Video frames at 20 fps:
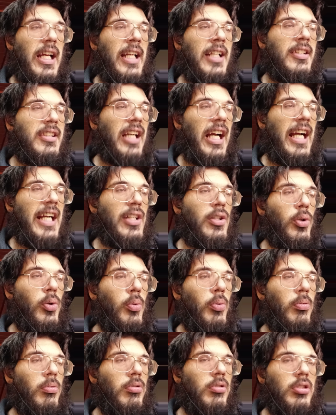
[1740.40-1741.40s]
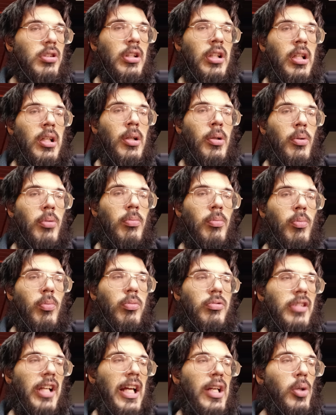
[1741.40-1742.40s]
and Title
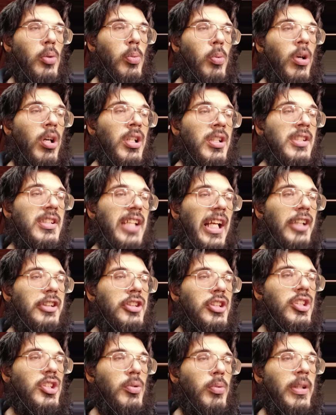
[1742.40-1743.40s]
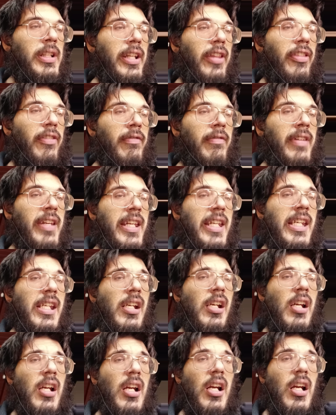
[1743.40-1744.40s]
1, Sections
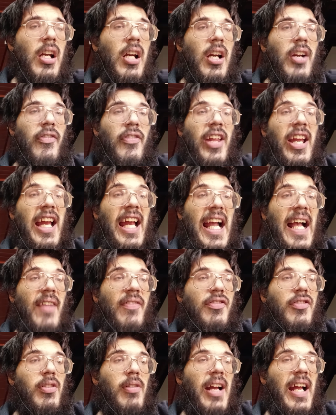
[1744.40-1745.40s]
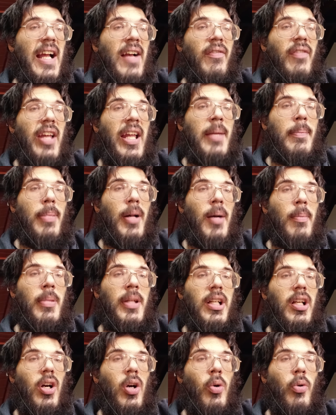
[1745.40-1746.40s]
23, they have to have a
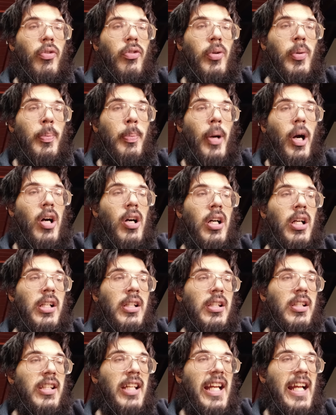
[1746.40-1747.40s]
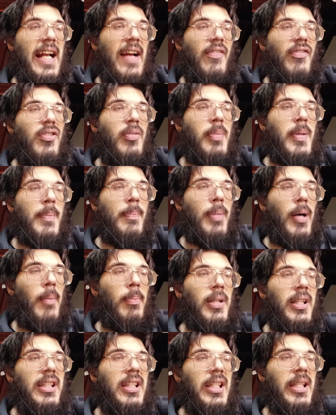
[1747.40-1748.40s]
public oath or bond. They have to be
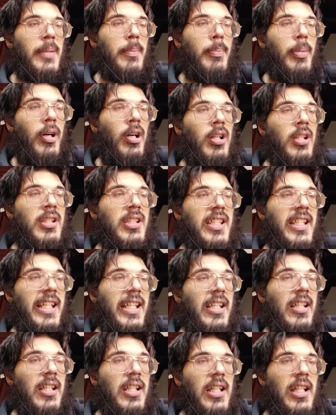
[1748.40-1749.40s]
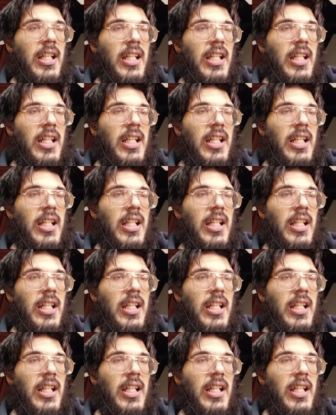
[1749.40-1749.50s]
publicly bonded.